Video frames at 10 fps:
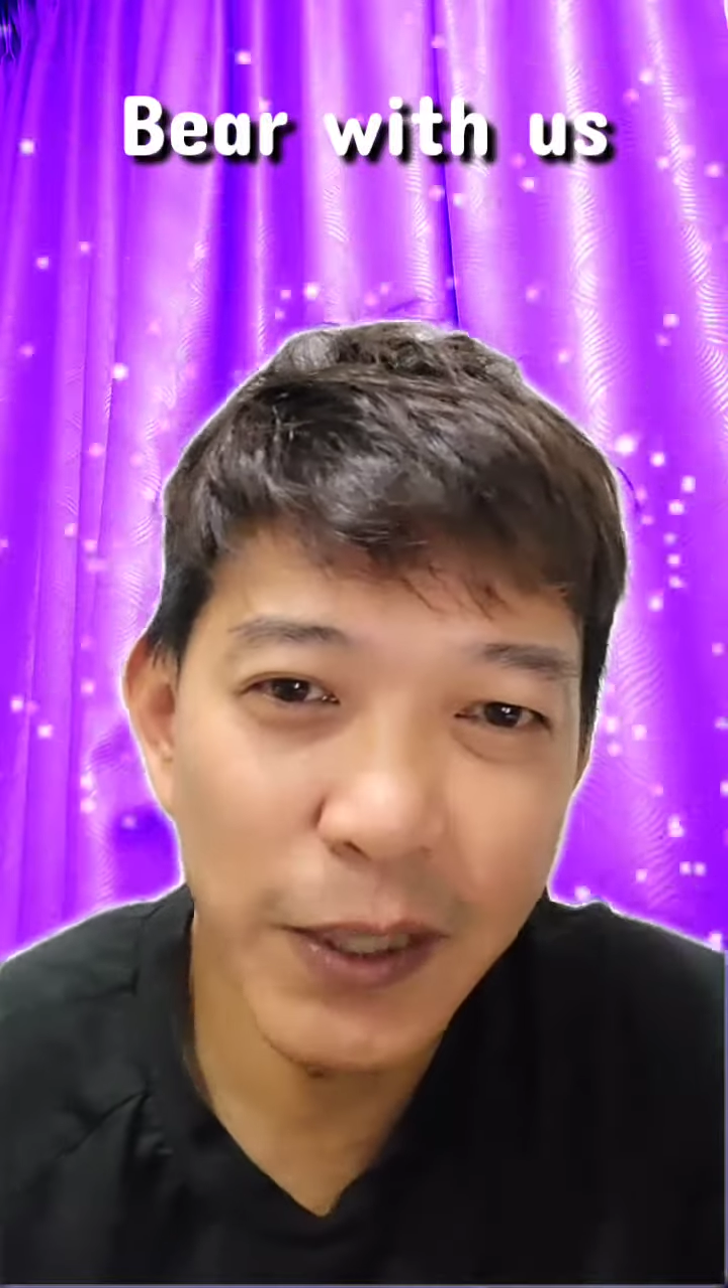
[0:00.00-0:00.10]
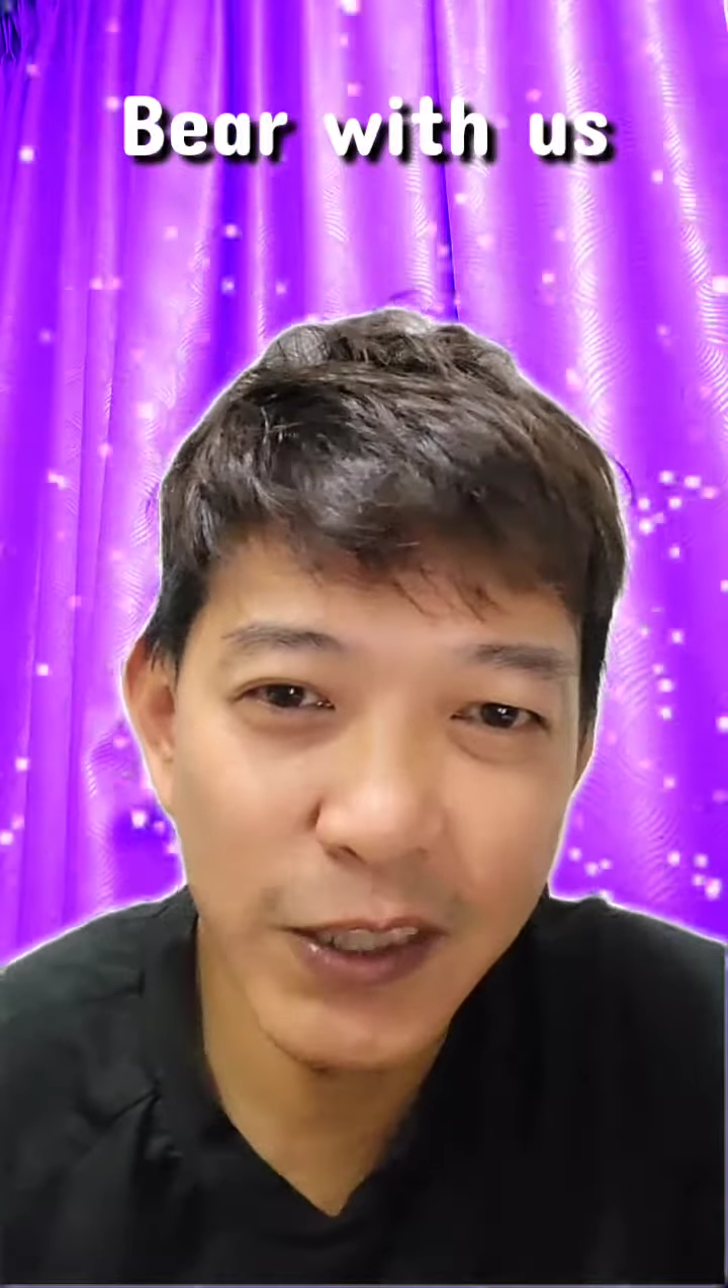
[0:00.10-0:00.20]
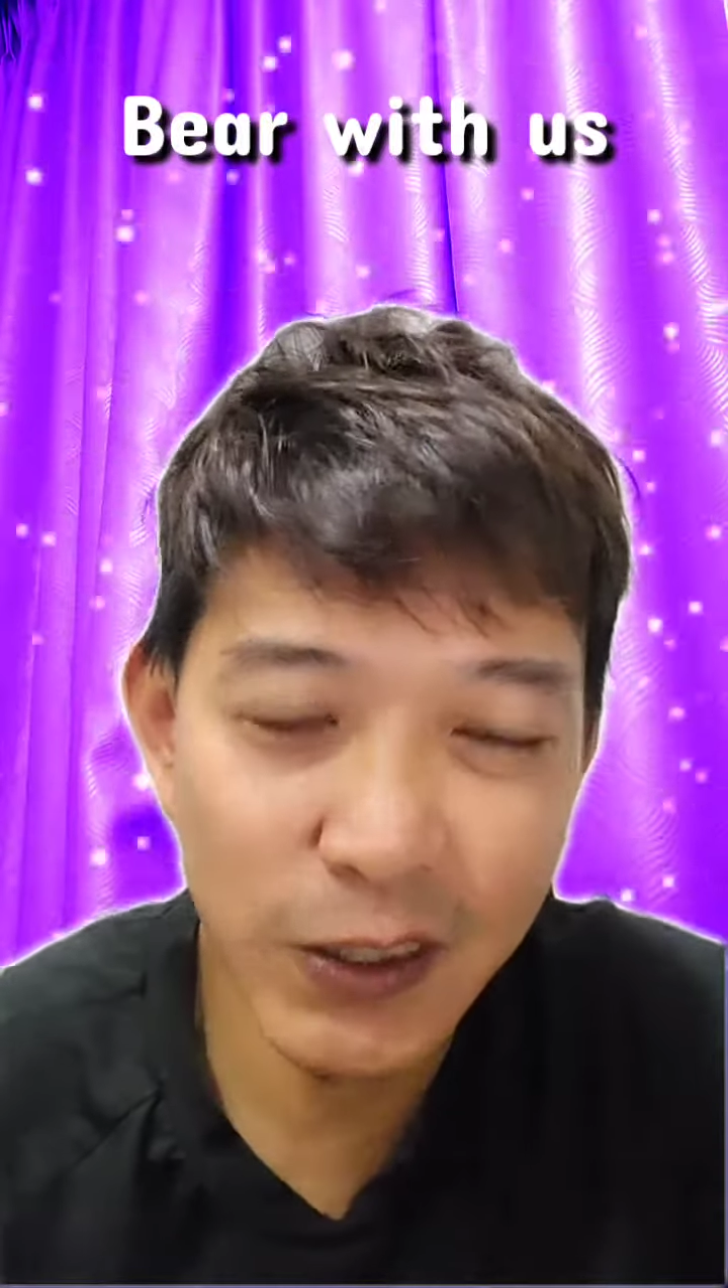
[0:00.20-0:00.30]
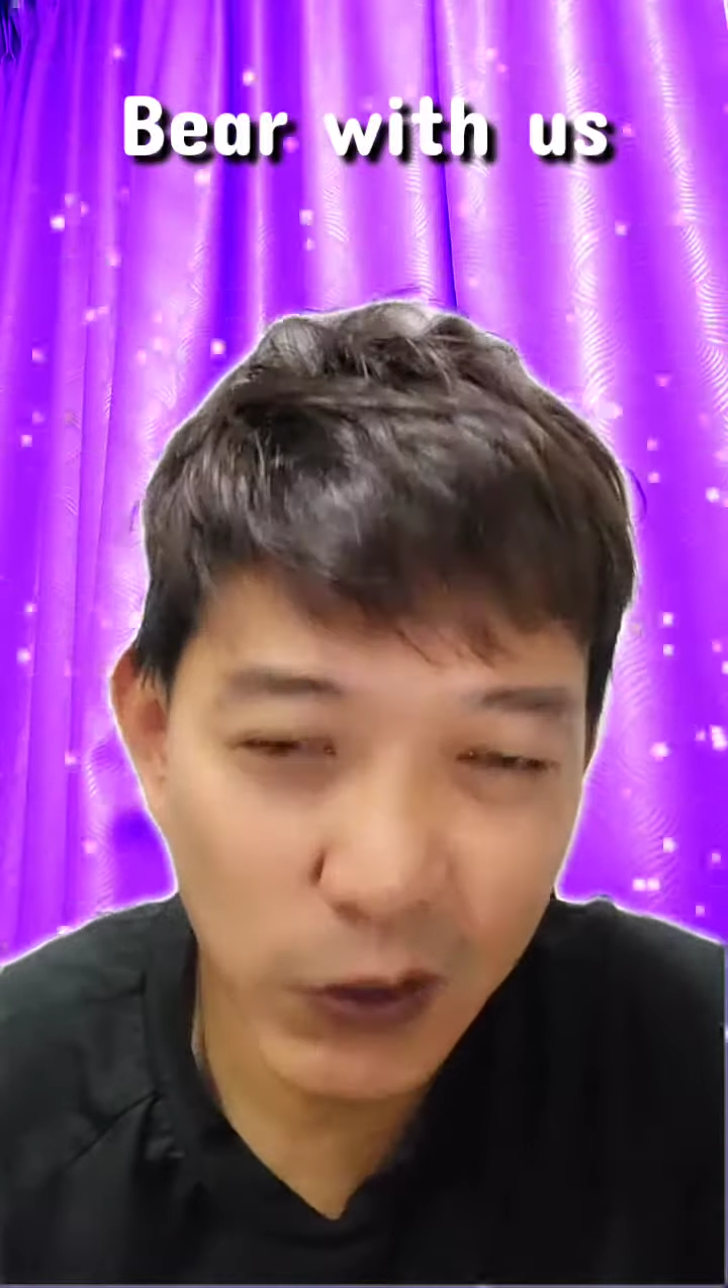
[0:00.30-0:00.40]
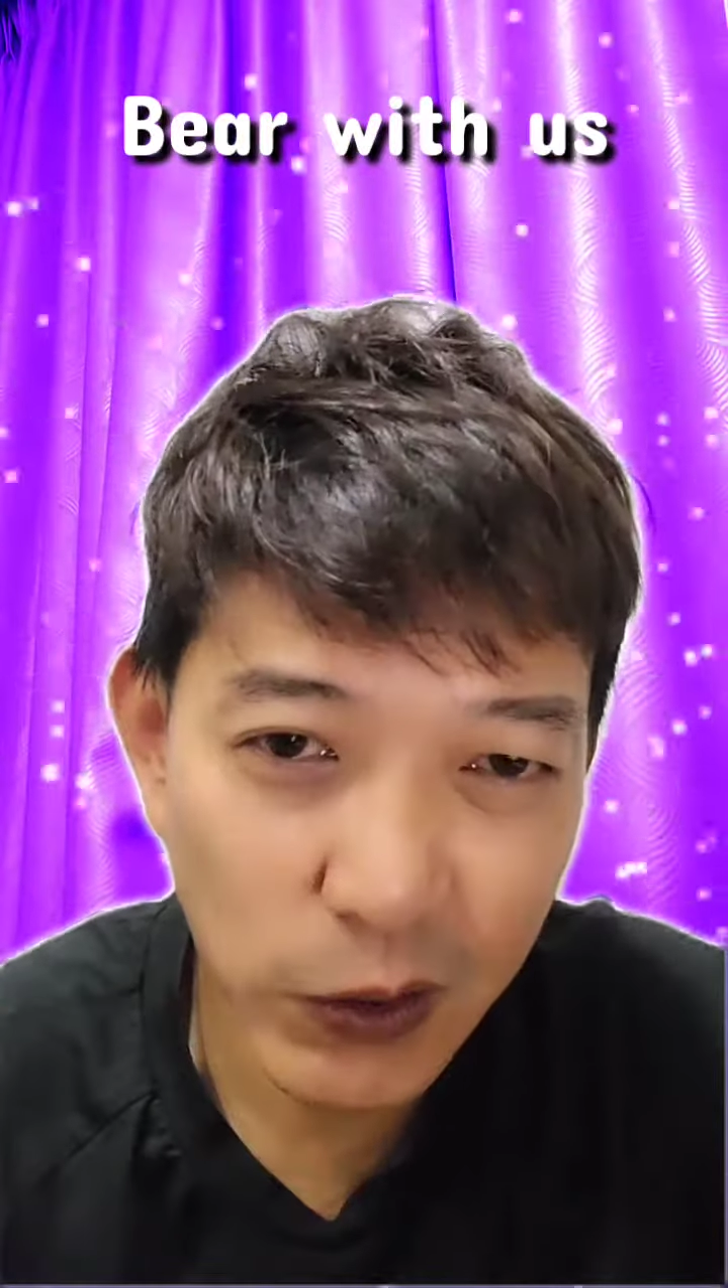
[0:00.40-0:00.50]

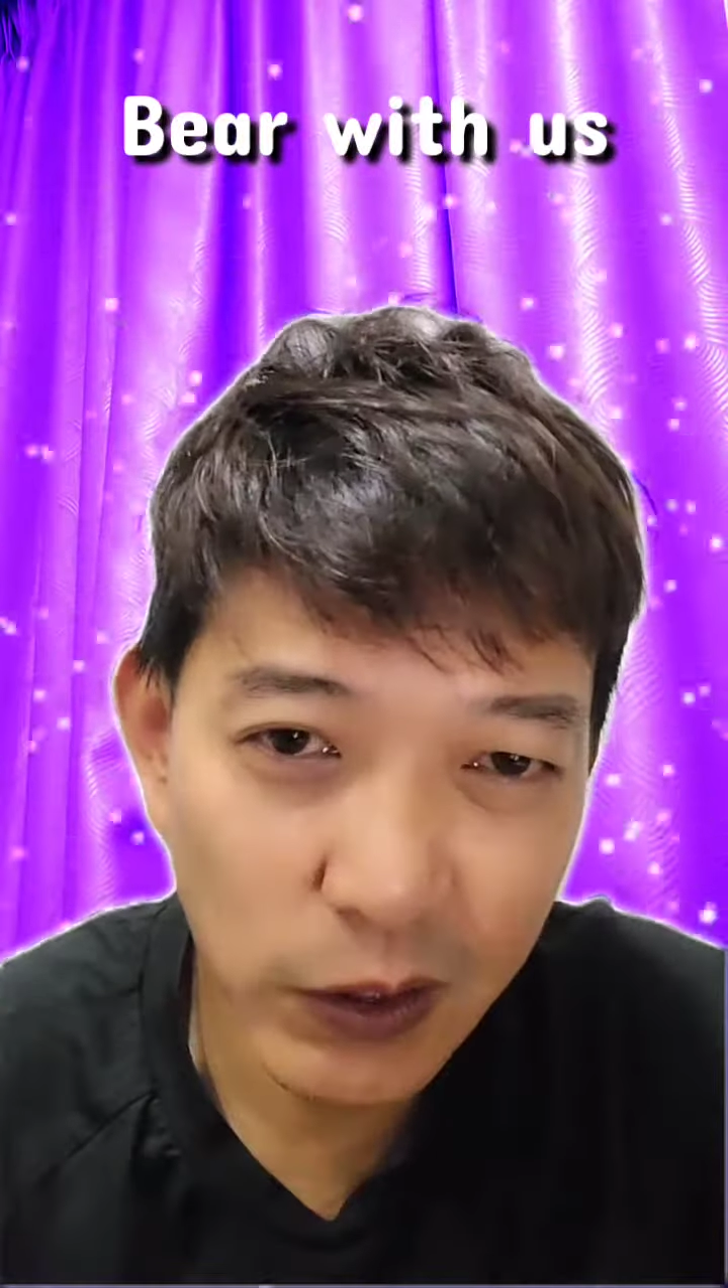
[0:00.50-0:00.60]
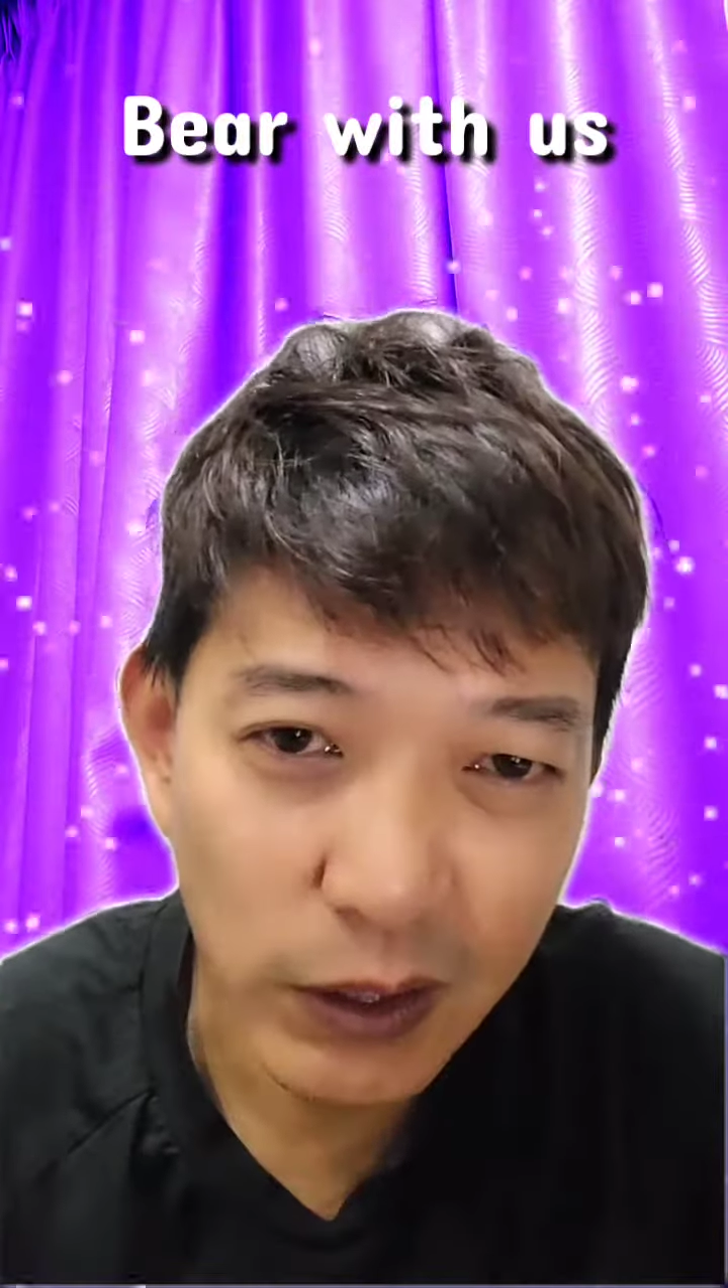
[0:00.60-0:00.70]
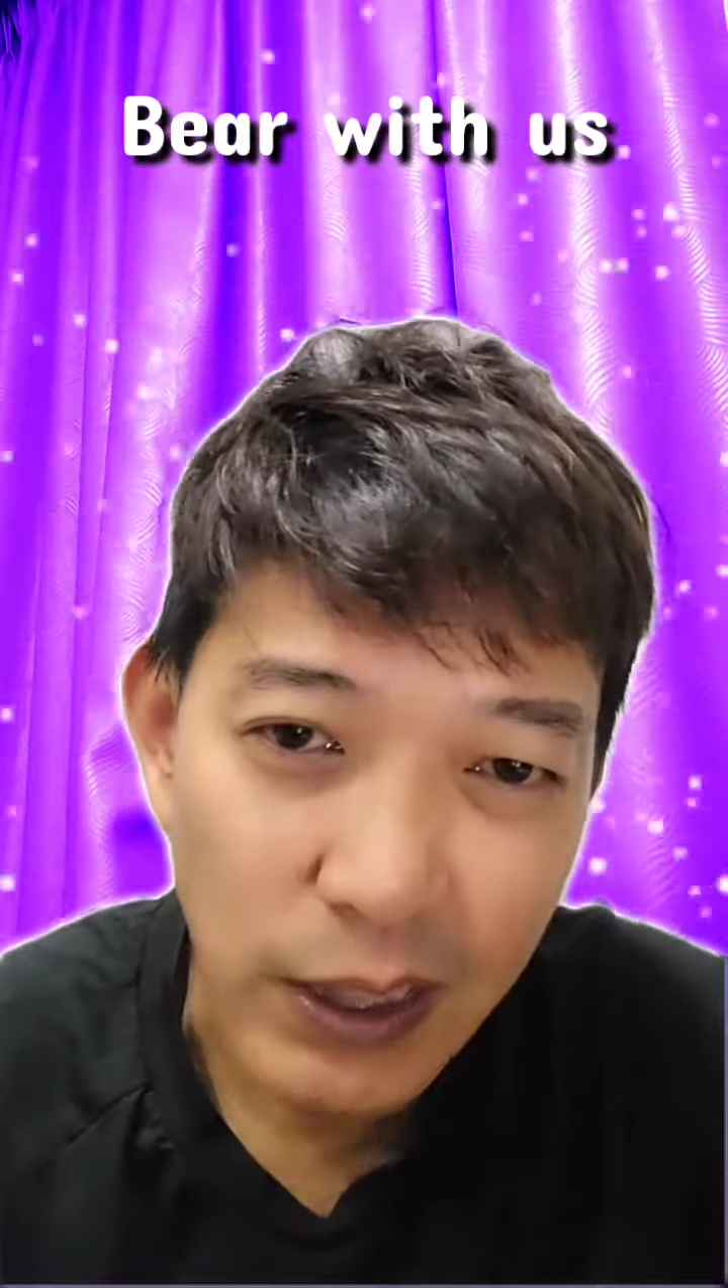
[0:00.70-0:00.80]
messaging,